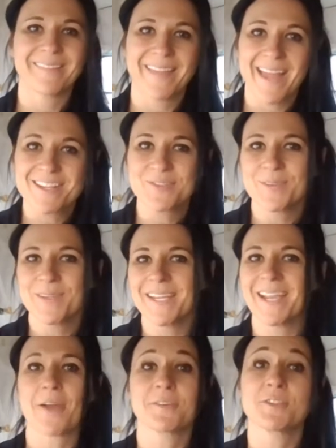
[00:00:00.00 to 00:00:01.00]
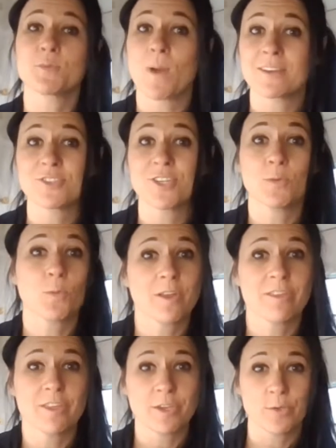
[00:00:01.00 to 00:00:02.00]
Last week I was watching one
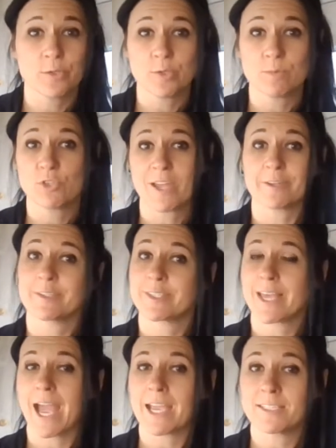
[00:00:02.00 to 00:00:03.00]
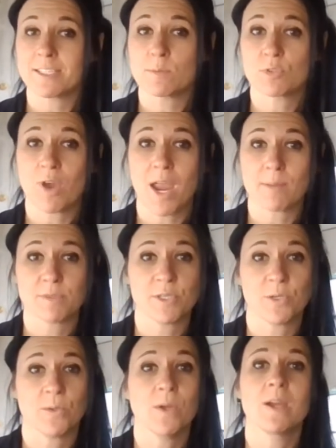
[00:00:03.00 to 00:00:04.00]
of the YouTube channels that I subscribe
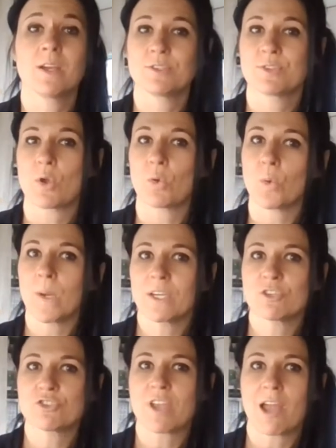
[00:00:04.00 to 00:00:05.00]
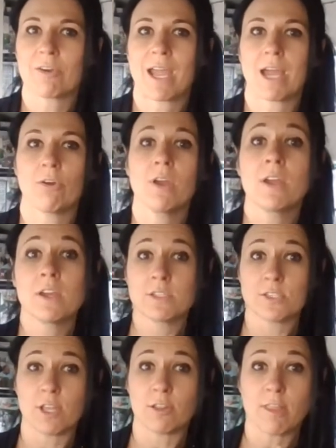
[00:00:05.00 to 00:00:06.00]
to, so quick shout out
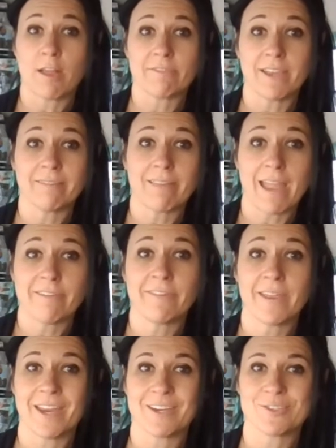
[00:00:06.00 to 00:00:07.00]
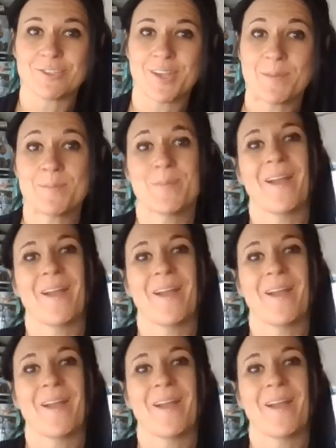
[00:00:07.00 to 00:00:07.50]
to Loving Life Hitched Up.